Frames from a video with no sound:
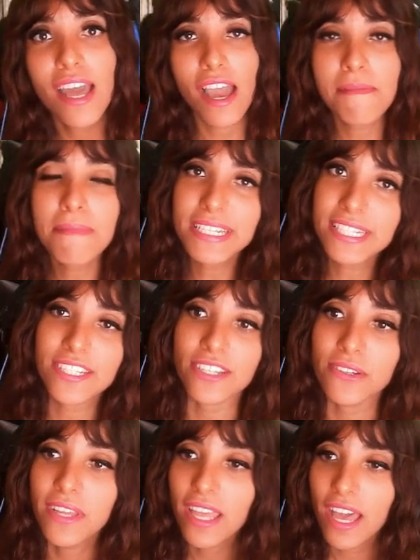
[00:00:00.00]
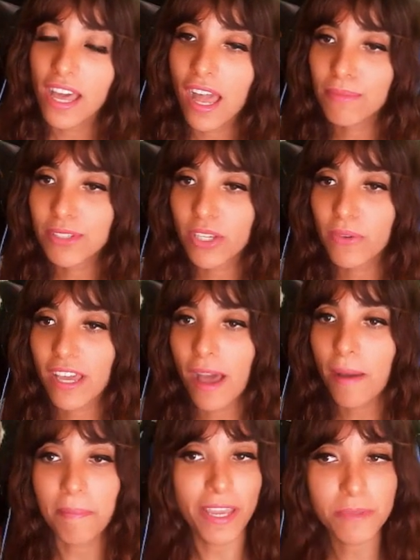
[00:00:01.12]
I missed you. Um, so we
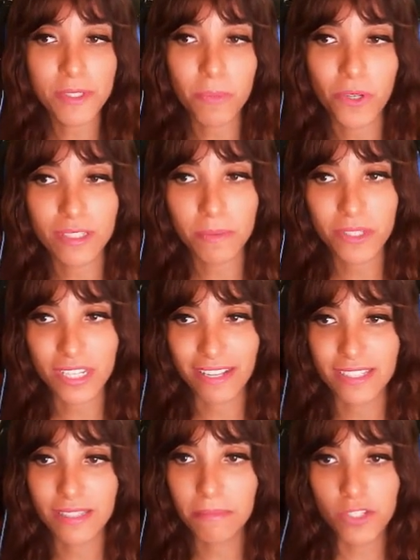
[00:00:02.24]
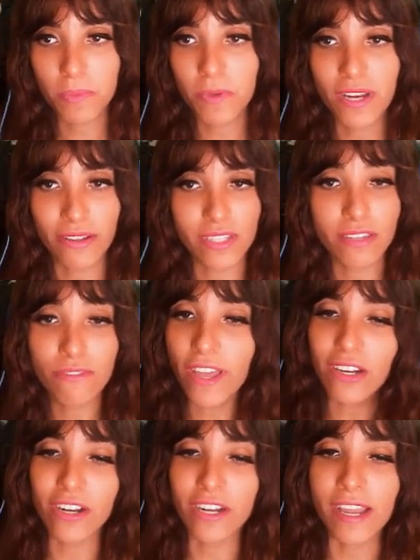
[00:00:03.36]
got My Sports Presents Mispronouncing
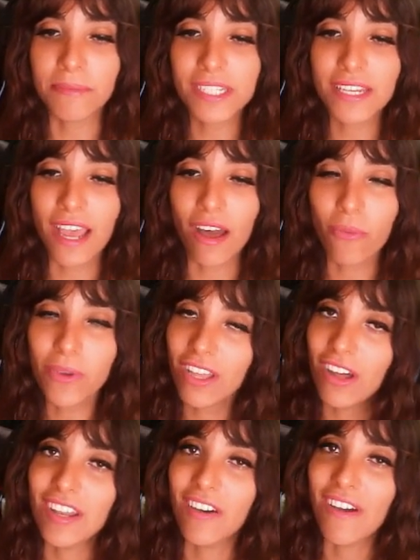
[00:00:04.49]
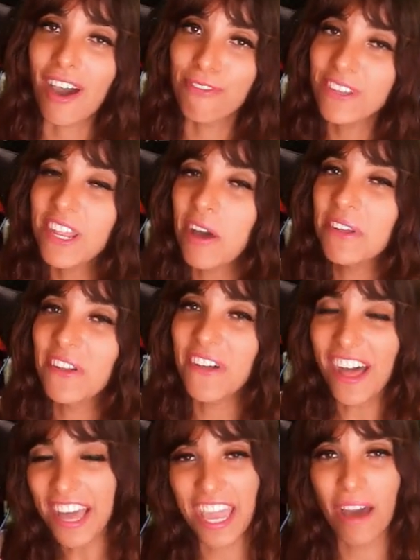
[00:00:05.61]
Fighter Names. Now, we all know how phenomenal
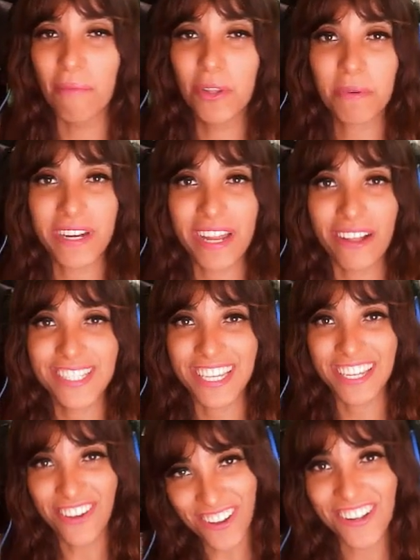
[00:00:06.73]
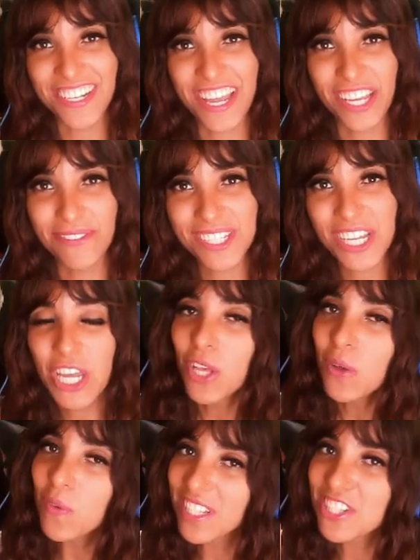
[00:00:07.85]
I am with pronouncing all names,
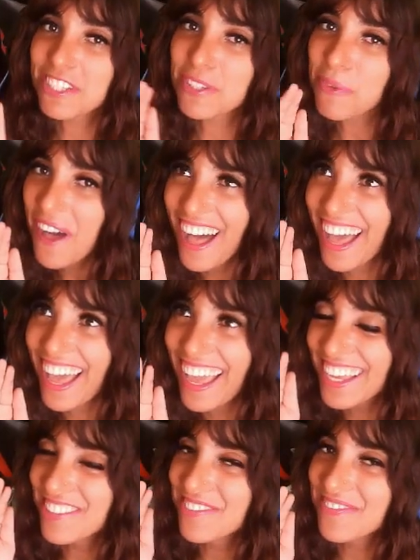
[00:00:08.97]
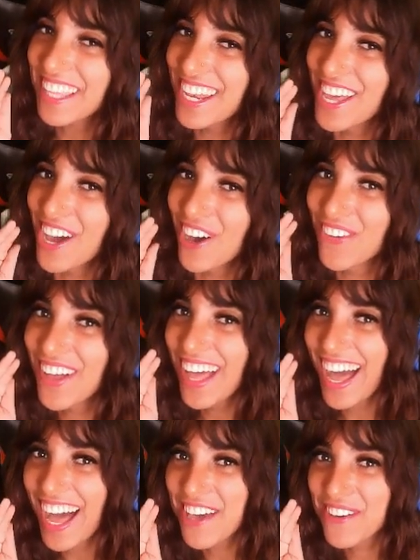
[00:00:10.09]
which is why, you know,
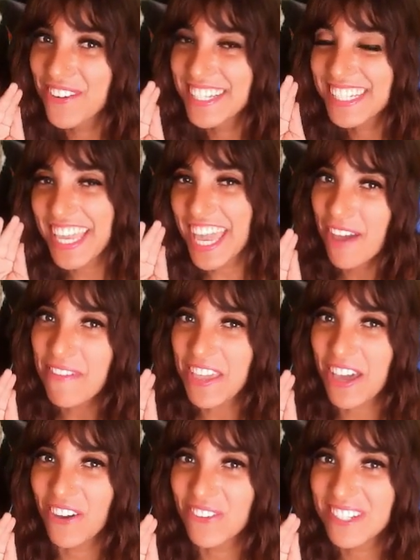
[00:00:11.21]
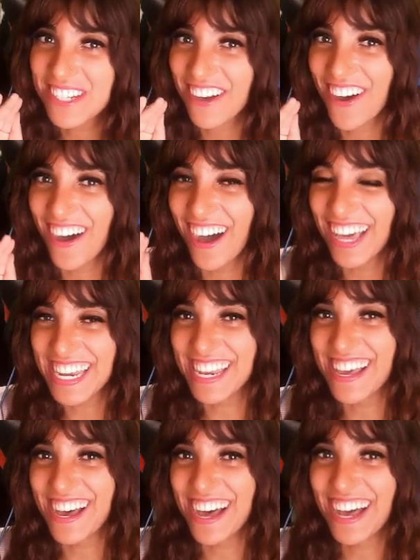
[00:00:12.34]
I was cameoed on
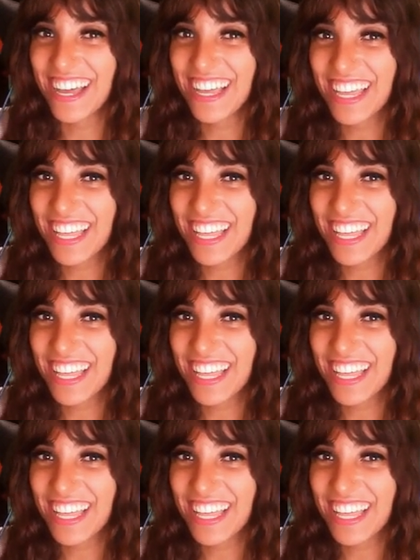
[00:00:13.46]
uh,